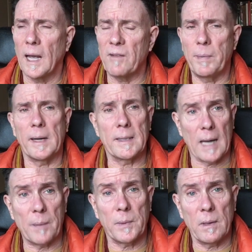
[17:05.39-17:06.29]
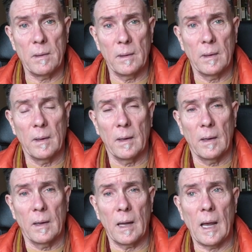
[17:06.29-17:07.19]
have been adopted,
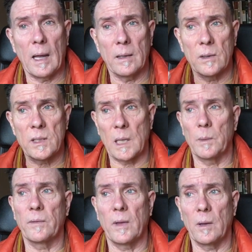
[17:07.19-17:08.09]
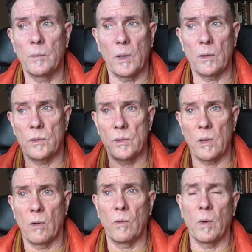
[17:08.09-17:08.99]
and some of them
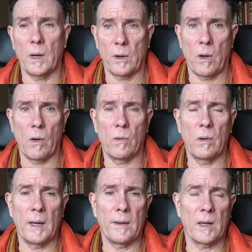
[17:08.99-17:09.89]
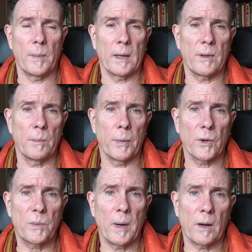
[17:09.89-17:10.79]
don't want to know anything about their
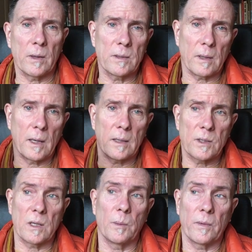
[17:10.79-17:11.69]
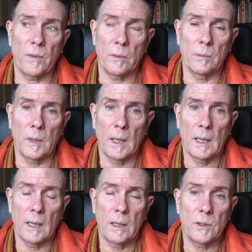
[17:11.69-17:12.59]
birth parents, and some of them
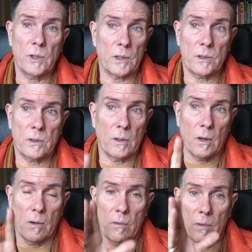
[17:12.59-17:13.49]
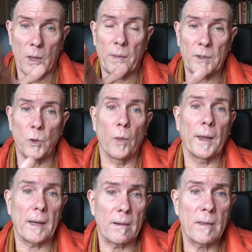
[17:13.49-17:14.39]
just, that's all
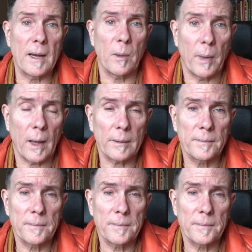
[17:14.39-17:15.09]
they can think about.